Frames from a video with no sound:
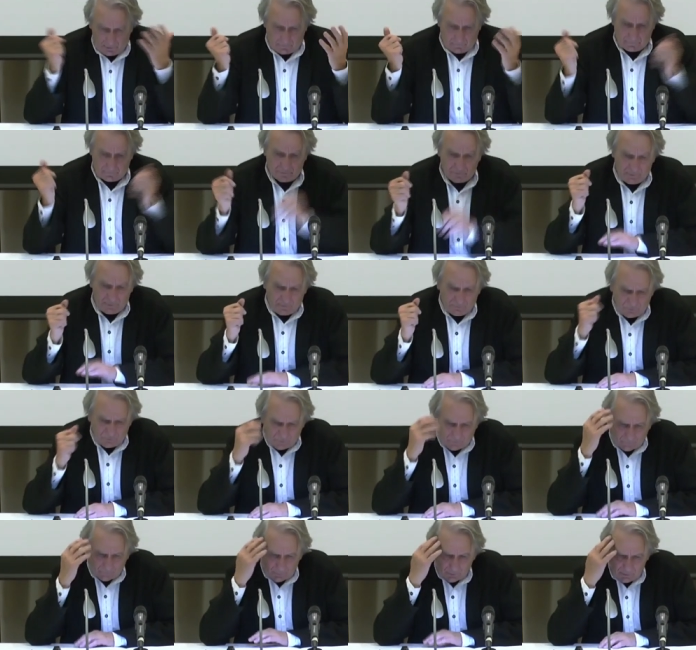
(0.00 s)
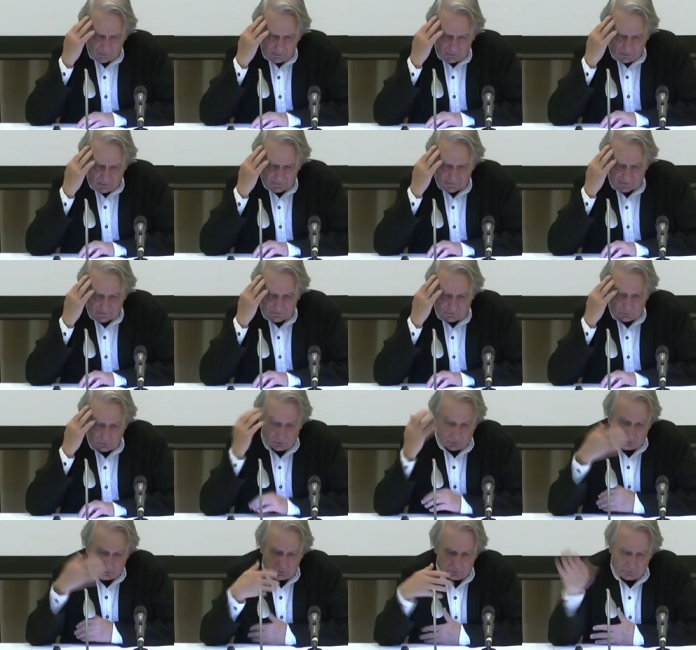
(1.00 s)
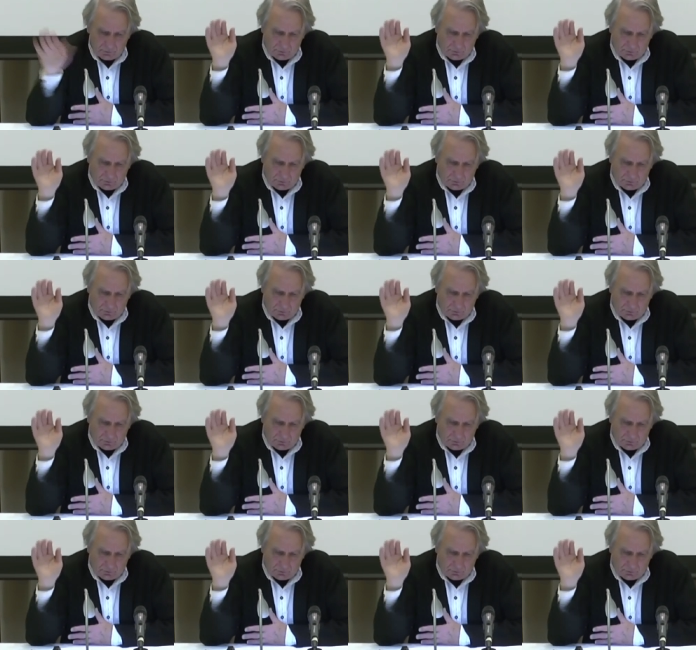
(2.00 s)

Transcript: it has no,